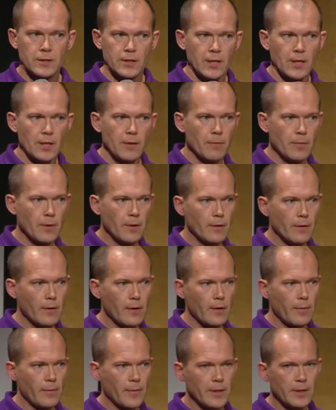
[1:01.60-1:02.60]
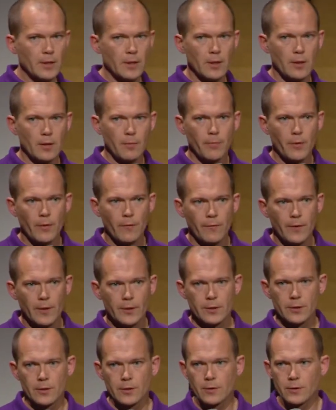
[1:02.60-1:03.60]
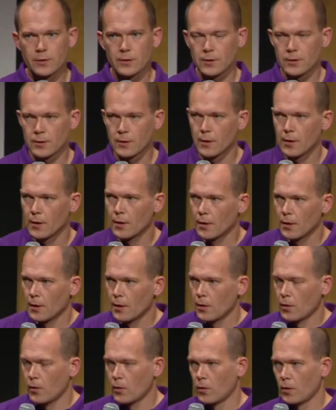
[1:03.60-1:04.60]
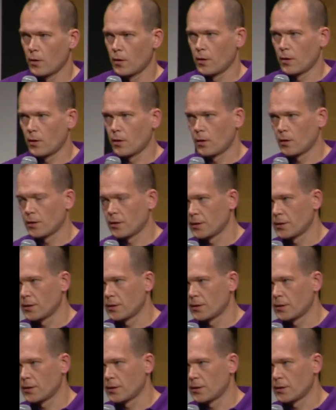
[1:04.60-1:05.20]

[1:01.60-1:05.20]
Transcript: time, there are many professionals uh,